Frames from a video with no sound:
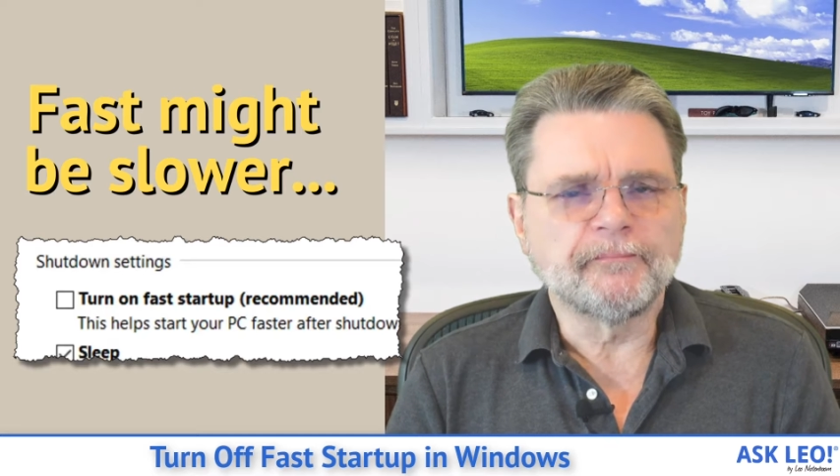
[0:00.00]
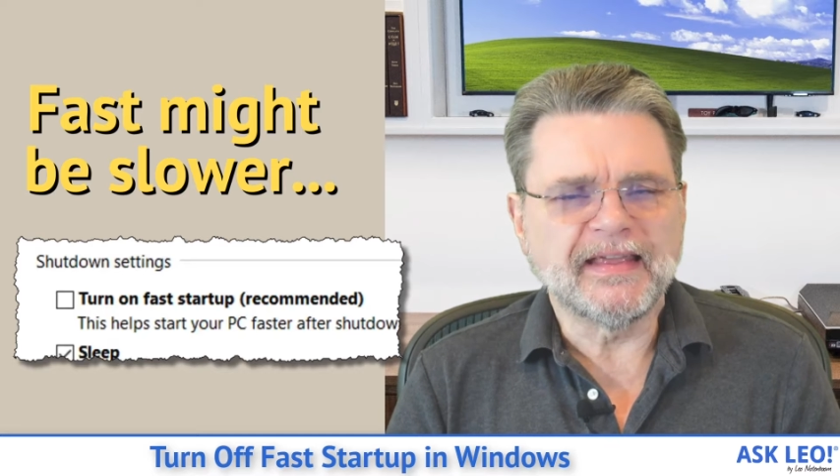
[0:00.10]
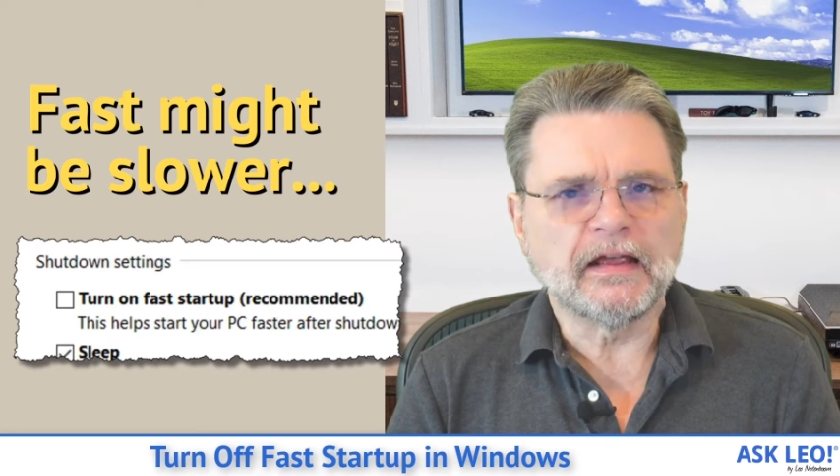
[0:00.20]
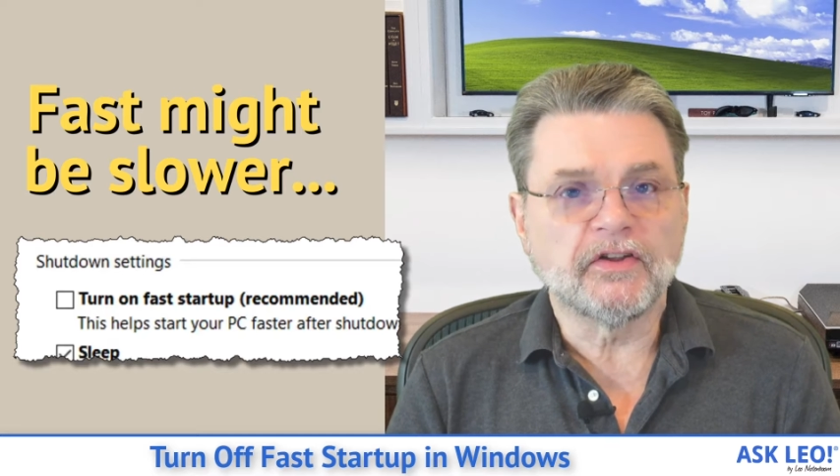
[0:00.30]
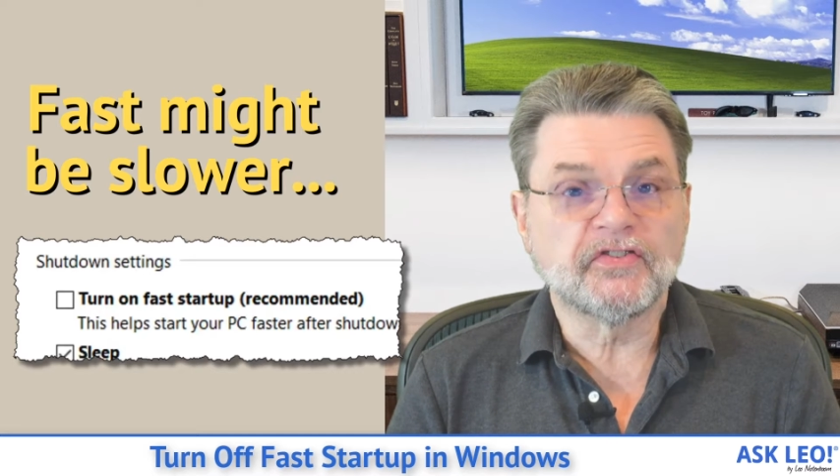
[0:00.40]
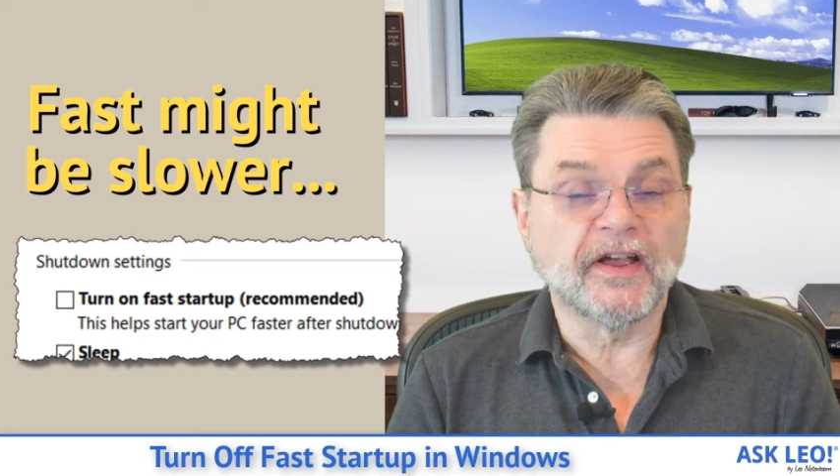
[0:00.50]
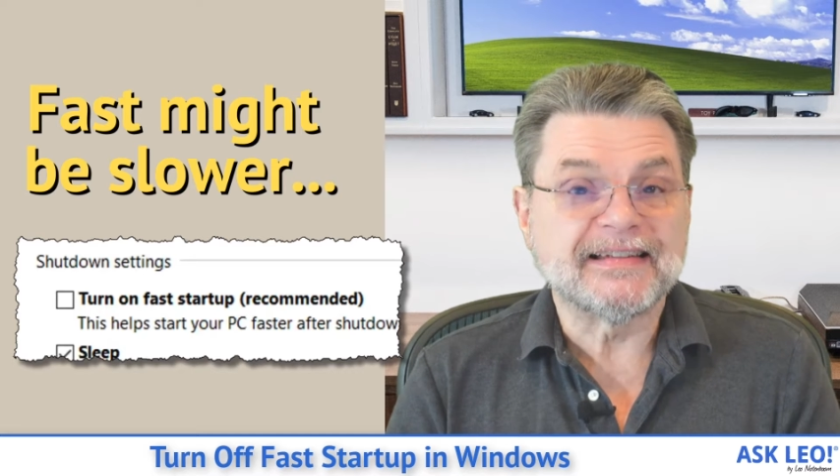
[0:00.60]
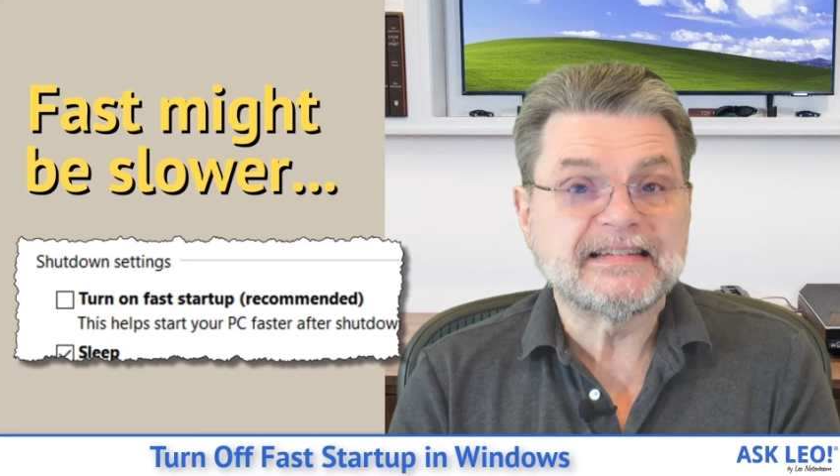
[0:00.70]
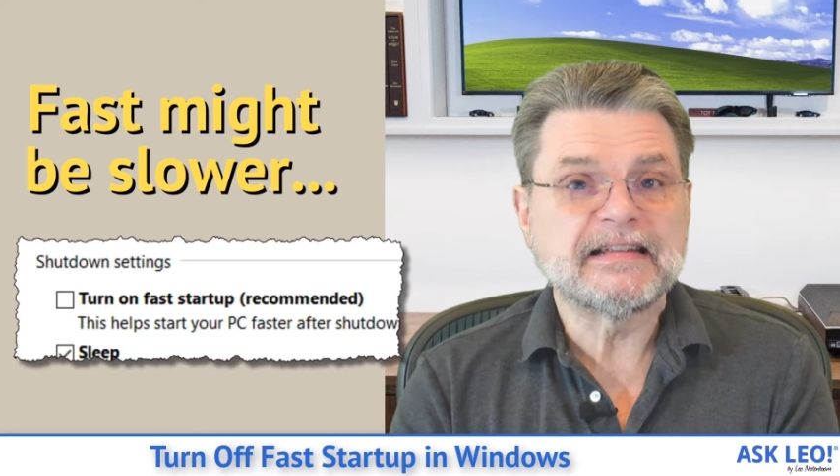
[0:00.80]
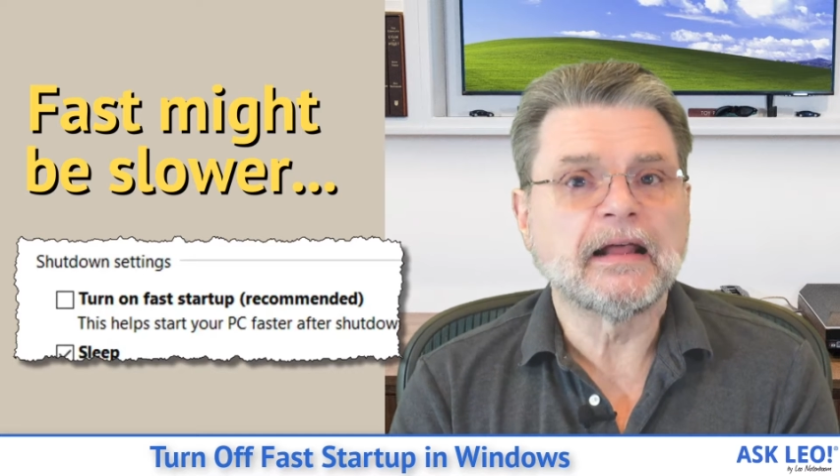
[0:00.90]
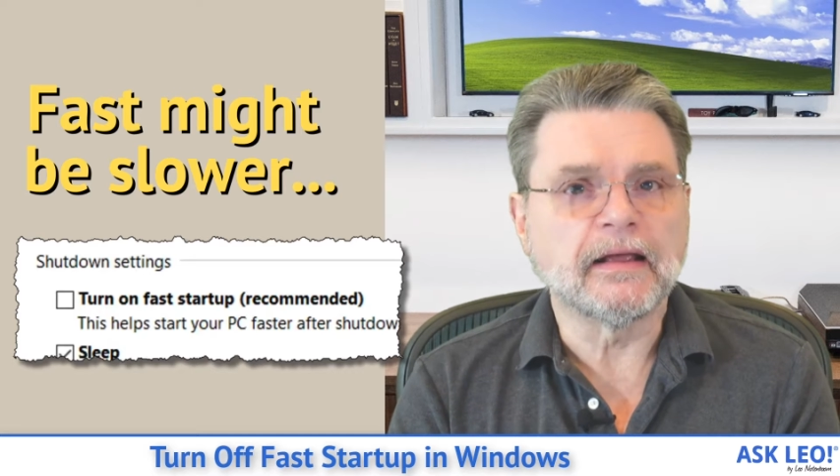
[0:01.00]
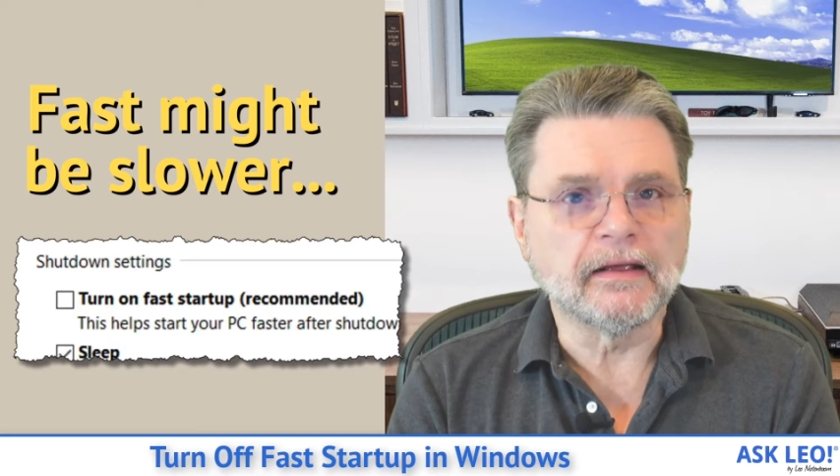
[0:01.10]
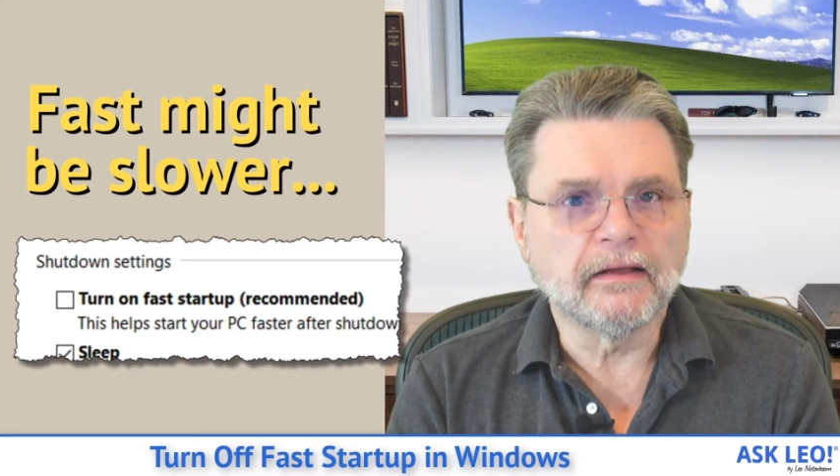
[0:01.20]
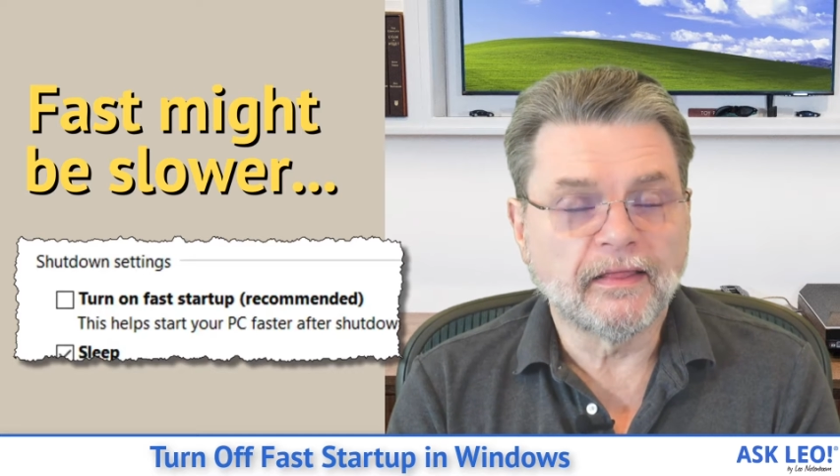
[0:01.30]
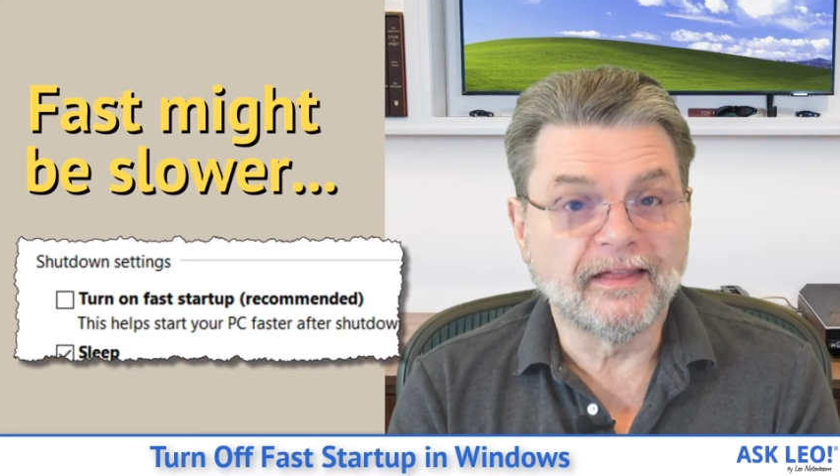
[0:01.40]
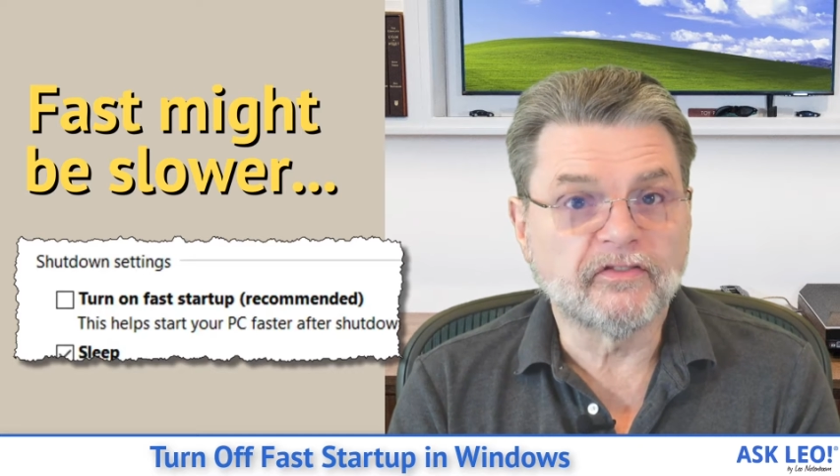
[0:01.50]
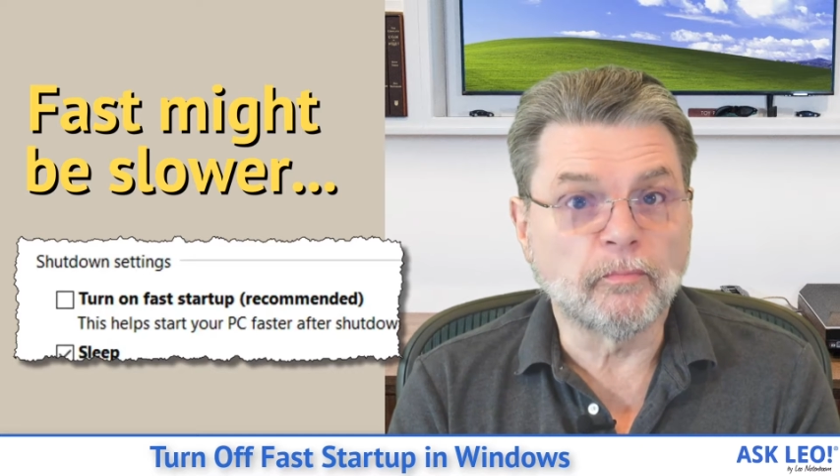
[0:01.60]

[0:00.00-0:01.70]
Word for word: is a setting that's